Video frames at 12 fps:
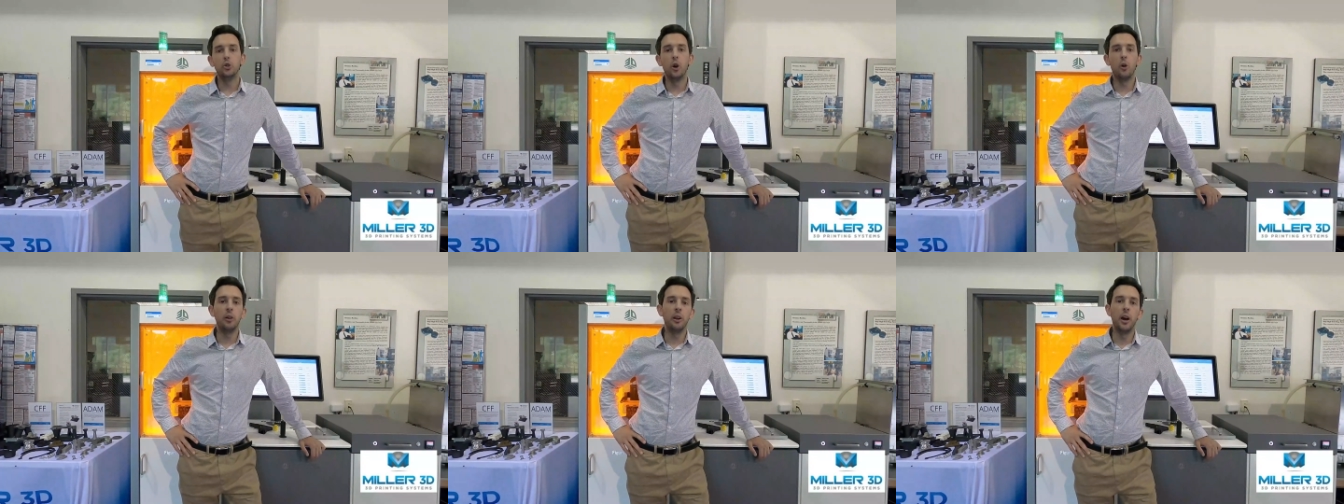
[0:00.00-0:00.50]

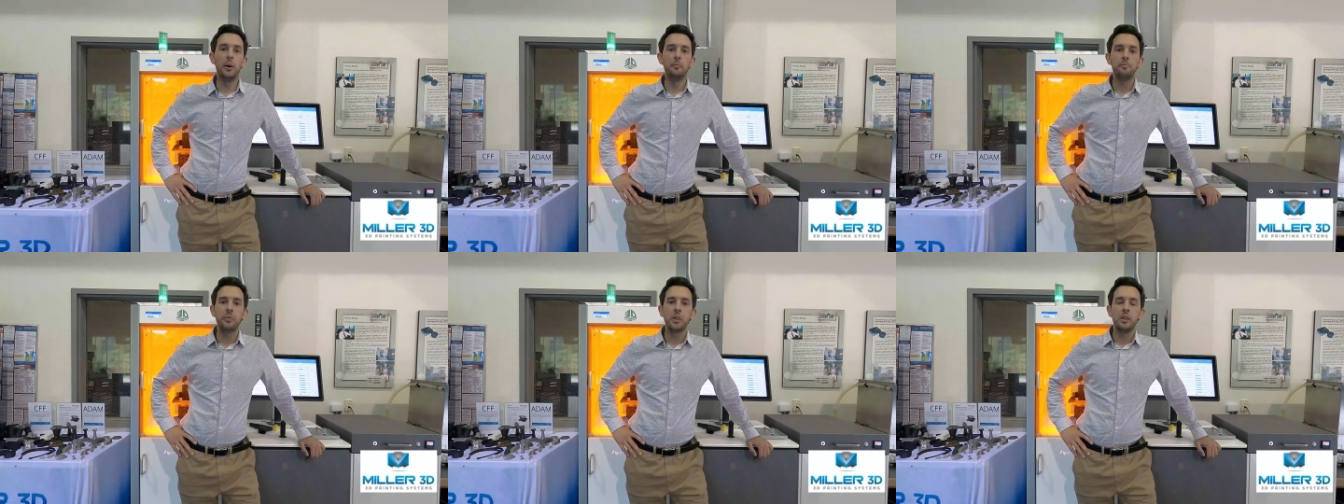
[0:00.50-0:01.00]
growing
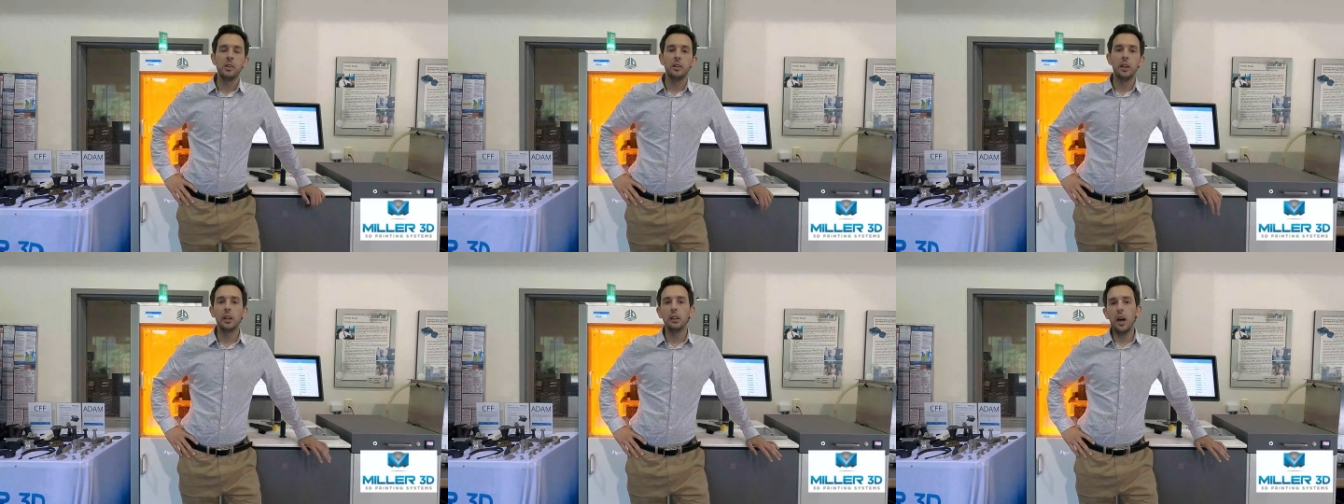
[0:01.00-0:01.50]
up.
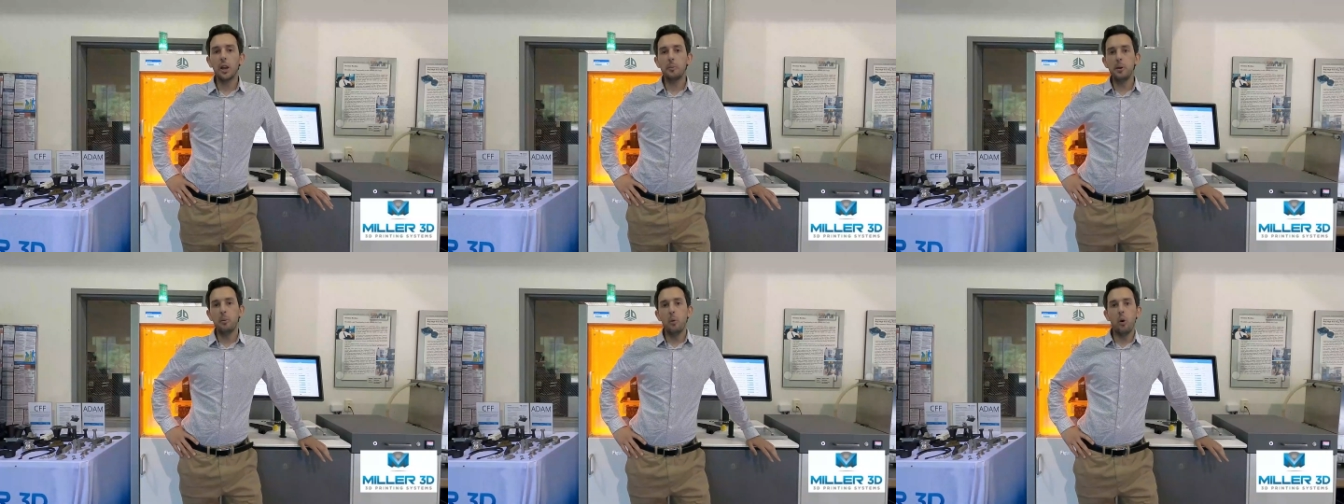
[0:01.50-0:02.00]
Like a lot
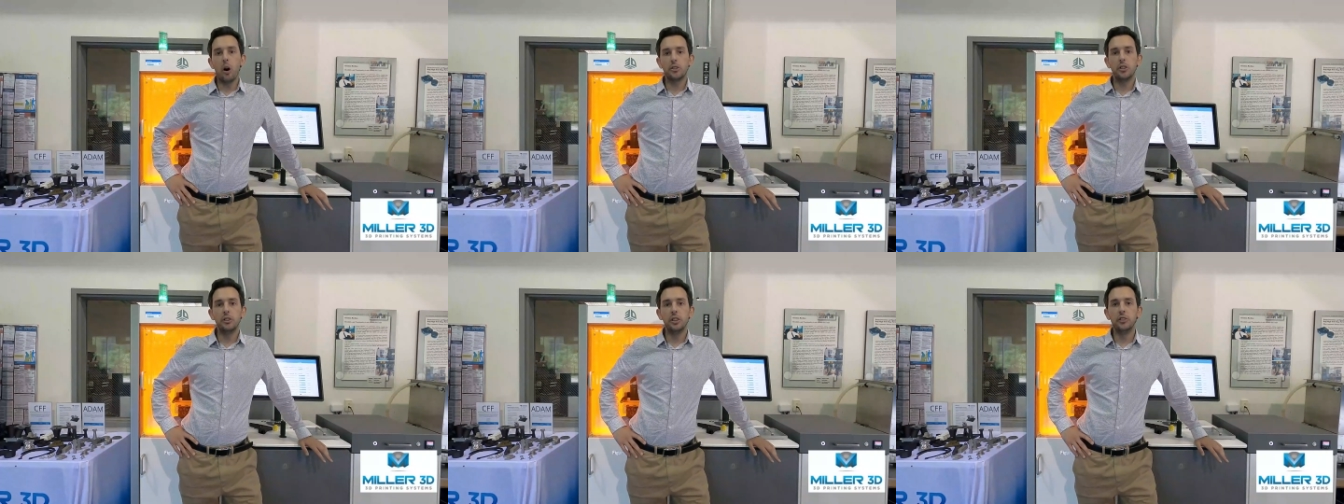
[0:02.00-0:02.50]
of people
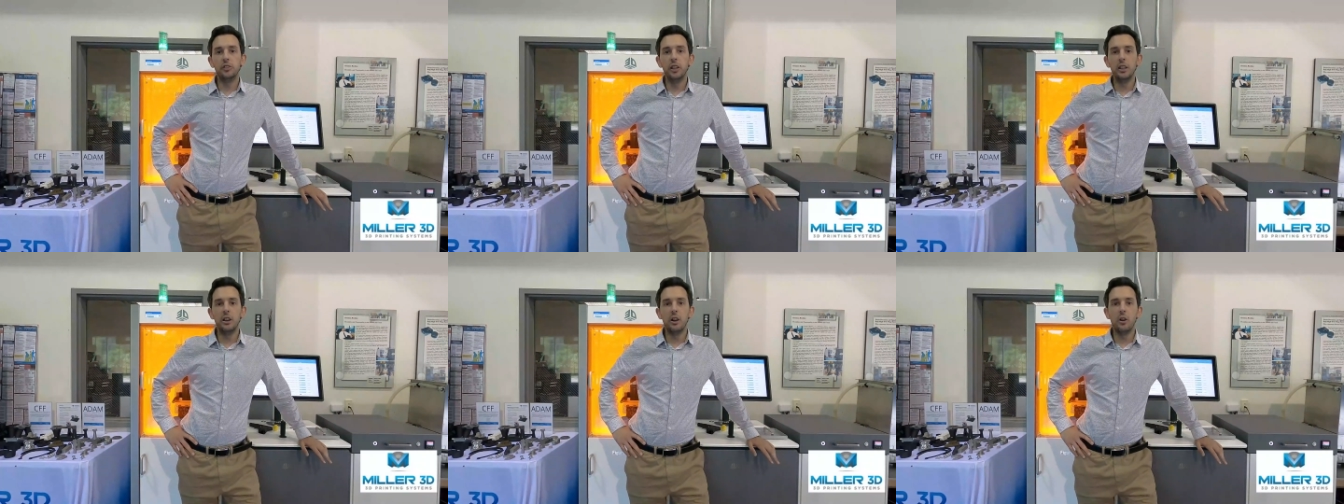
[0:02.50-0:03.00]
watching this
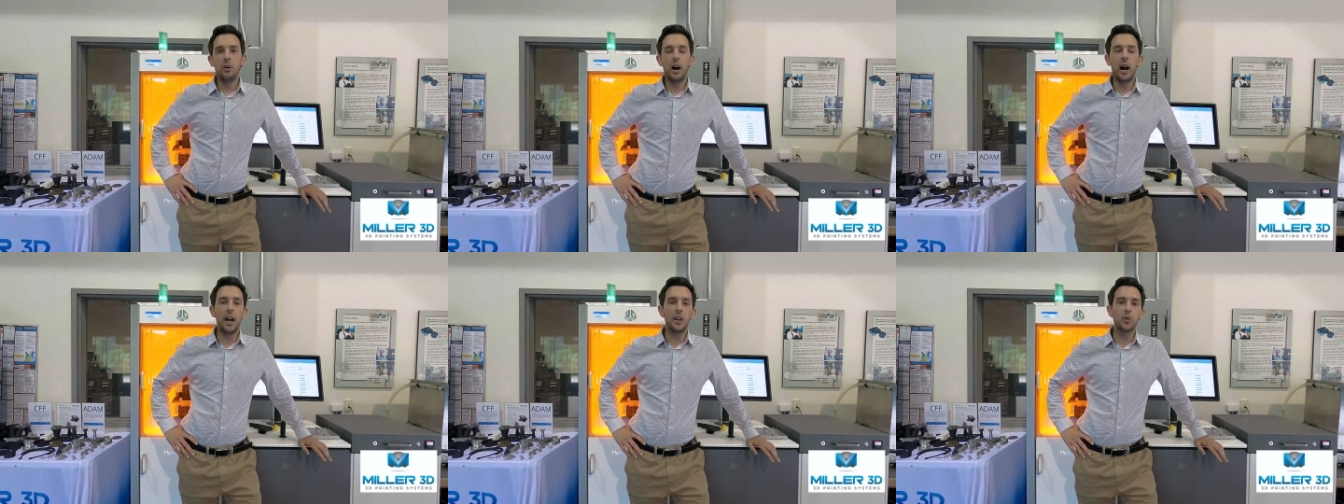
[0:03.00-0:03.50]

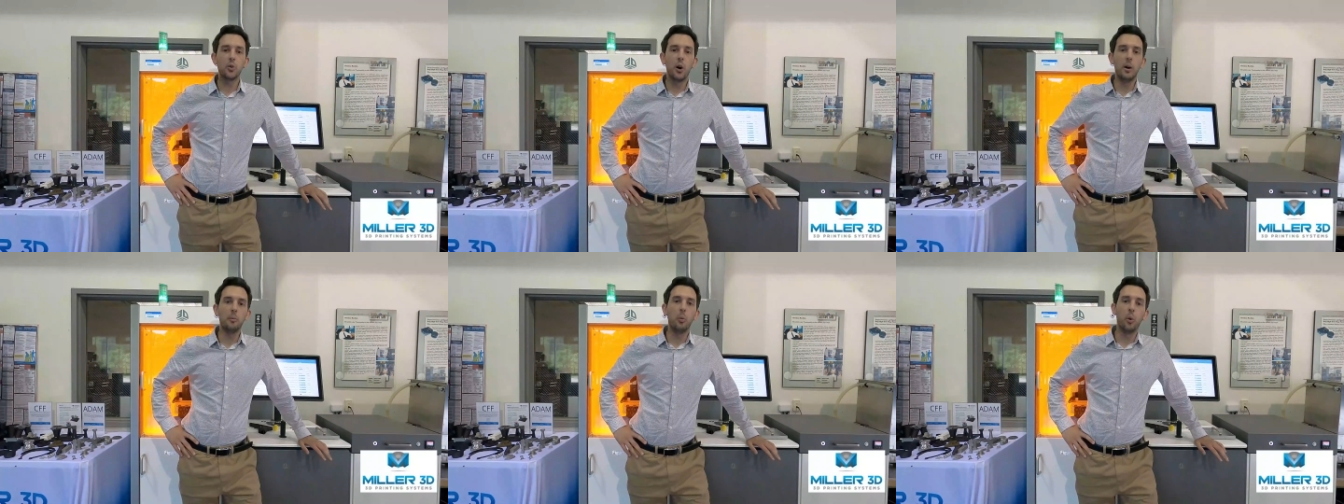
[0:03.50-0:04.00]
video, I
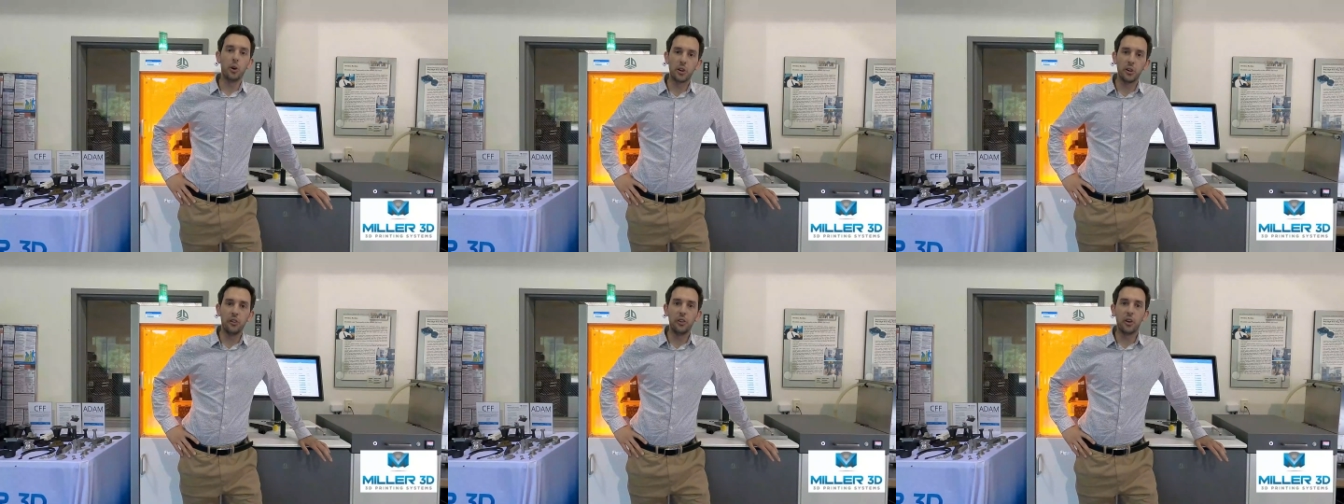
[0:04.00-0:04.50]
grew up
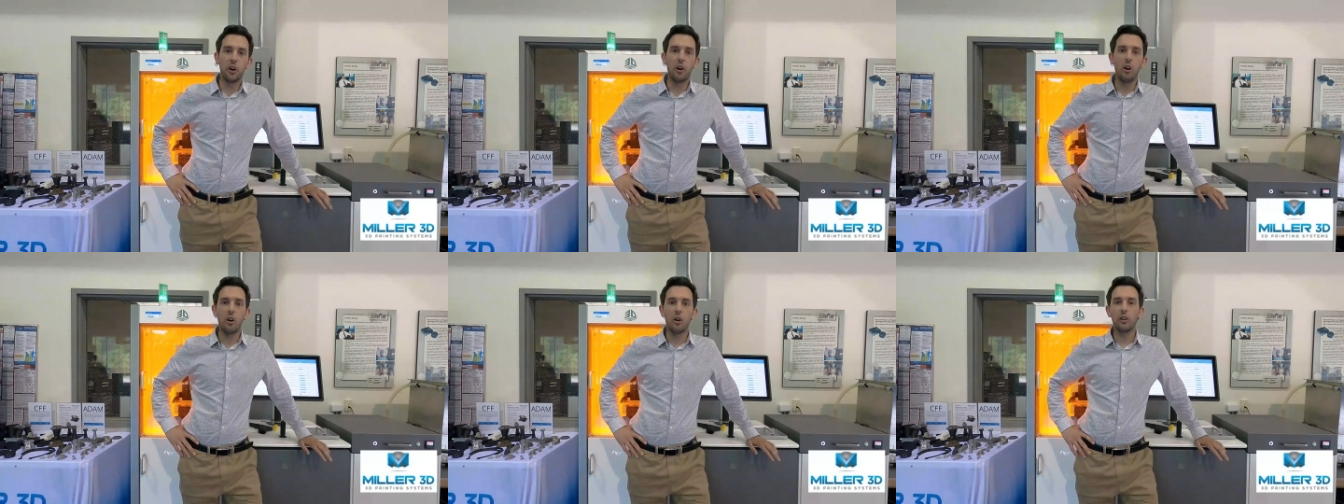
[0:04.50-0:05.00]
working on the
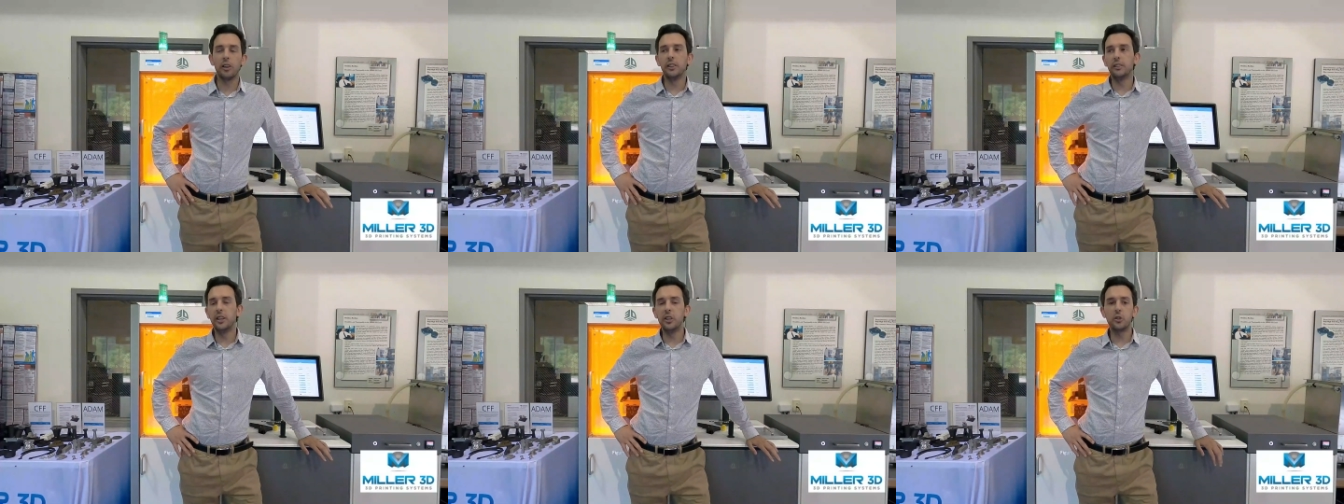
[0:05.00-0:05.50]
car
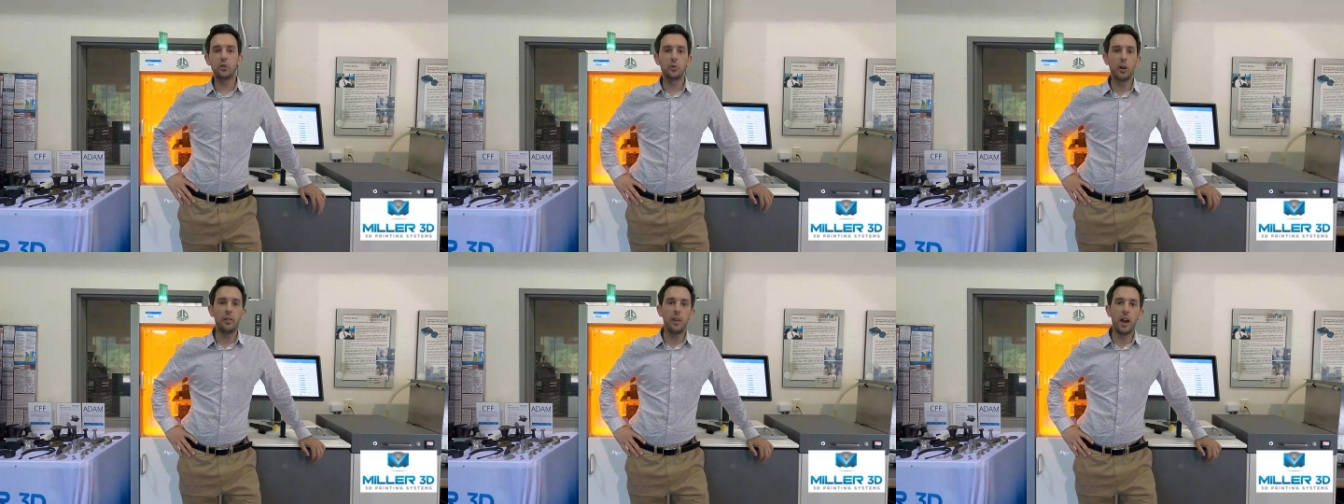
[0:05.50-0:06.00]
and tinkering
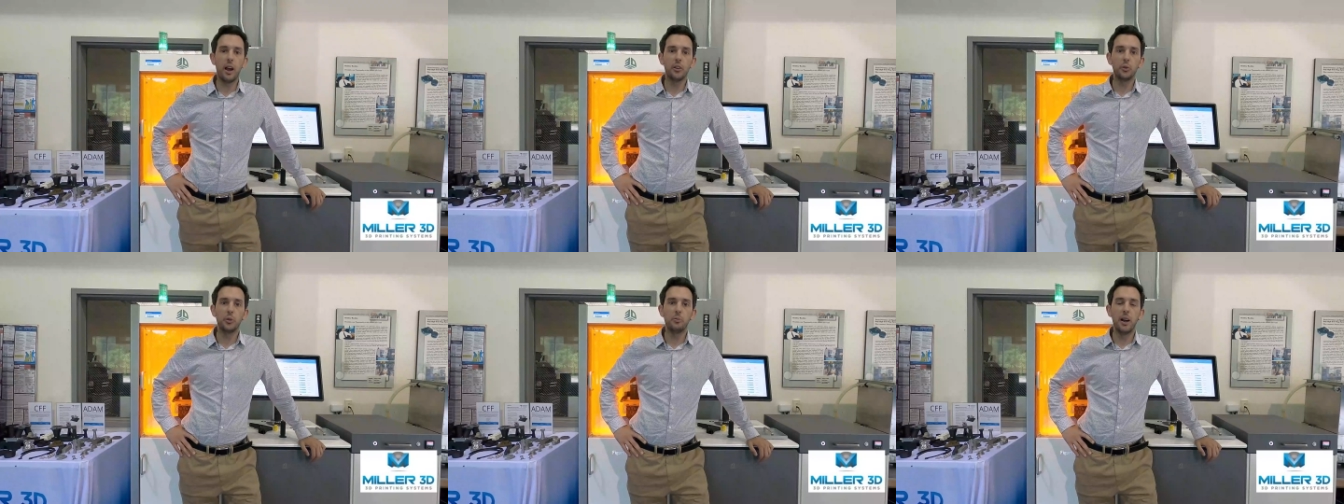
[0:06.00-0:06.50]
around the
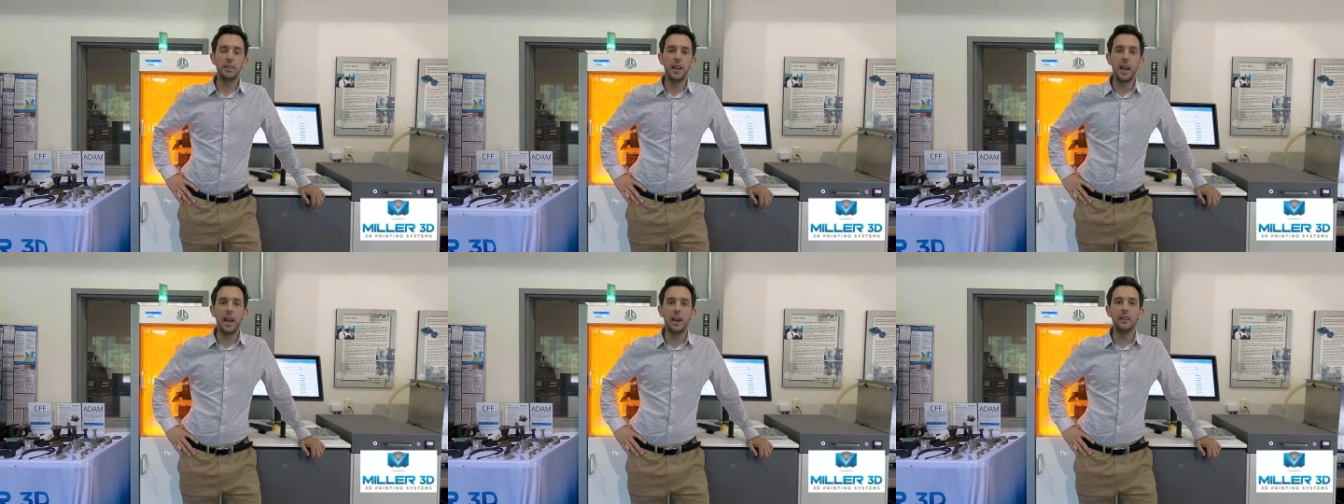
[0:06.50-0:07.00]
house with my
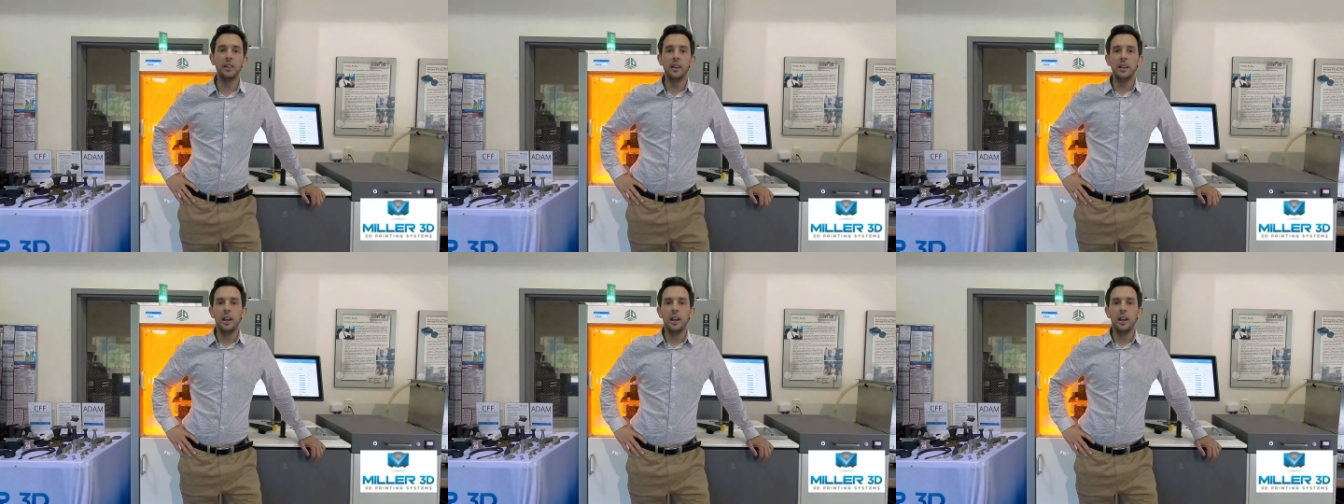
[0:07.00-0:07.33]
dad.